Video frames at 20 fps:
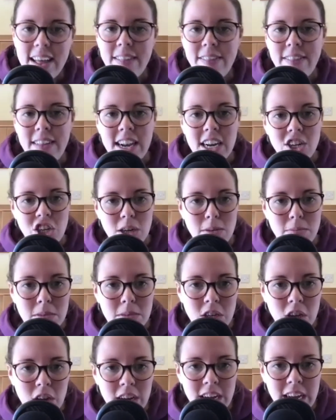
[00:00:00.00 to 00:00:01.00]
and then a gym
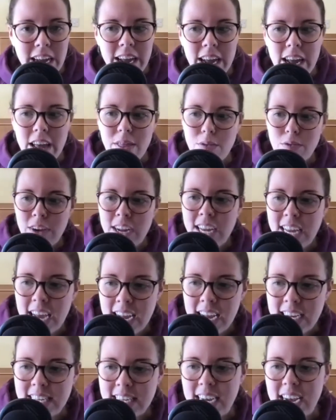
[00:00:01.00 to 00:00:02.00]
circuit, a
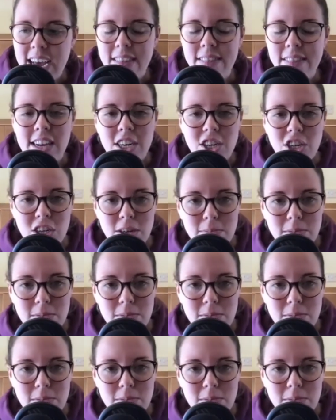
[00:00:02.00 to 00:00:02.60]
3K set, then a gym